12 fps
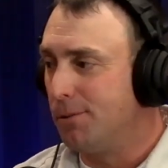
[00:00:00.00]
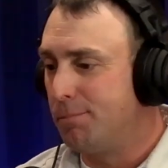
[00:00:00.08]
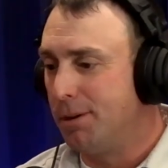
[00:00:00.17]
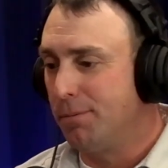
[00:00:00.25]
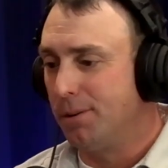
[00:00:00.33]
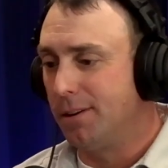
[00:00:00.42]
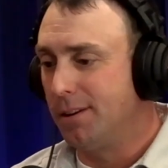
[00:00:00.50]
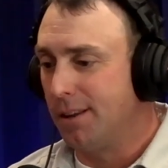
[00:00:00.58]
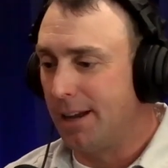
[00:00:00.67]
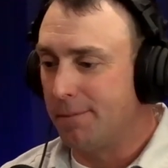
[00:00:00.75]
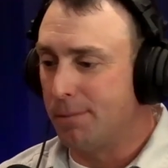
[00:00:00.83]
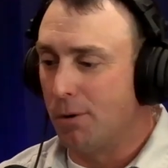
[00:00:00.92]
people
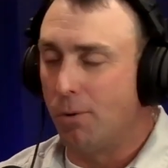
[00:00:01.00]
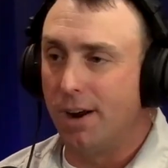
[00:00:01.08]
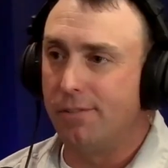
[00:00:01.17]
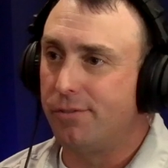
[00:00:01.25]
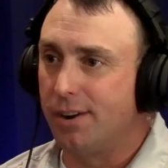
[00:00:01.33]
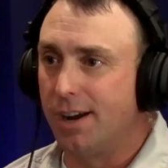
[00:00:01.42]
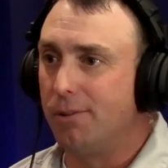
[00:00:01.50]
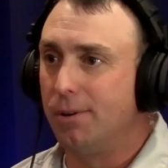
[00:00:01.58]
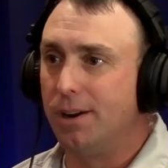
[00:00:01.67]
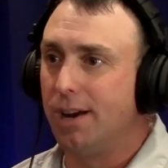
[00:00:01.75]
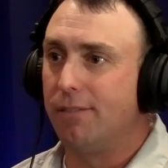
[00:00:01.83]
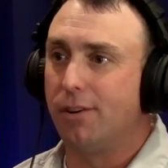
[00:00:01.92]
like my wife and I,
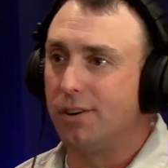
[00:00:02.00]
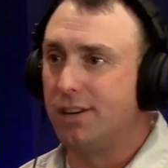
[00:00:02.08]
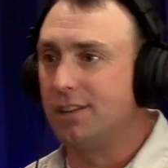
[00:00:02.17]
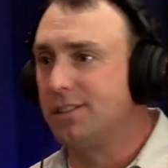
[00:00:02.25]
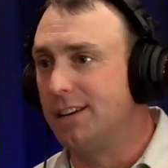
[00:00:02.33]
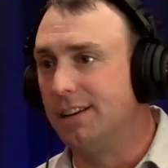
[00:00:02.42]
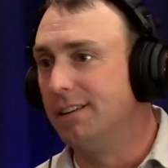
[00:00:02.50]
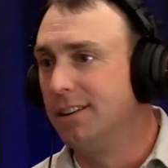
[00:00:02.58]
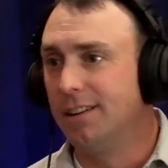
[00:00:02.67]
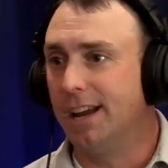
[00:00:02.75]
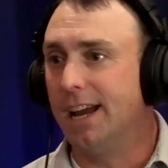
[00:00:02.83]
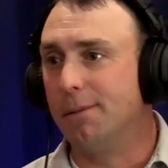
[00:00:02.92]
we have our dozen
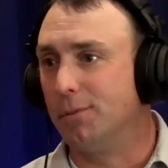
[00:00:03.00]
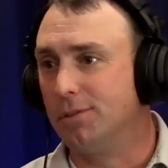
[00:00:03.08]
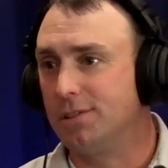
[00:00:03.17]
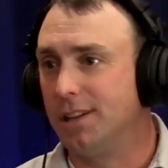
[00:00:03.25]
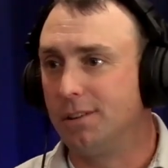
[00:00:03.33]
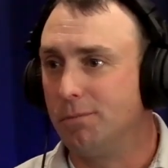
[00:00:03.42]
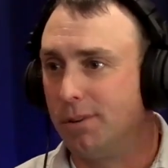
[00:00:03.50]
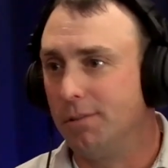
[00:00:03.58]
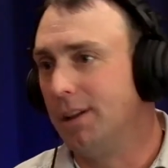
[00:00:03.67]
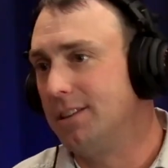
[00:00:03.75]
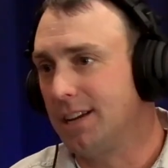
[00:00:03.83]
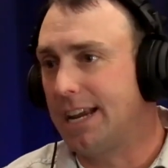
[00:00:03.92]
animals that
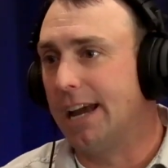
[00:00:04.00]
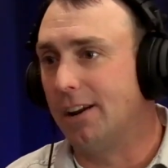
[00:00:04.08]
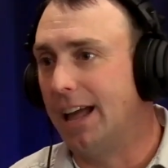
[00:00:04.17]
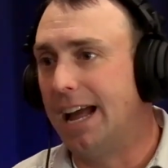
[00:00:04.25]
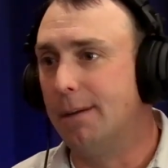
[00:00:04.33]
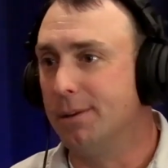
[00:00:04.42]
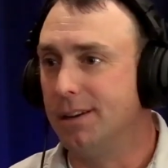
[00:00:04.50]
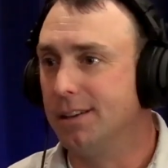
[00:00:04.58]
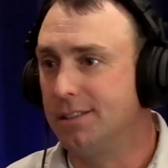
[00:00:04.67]
it's a cattle habit.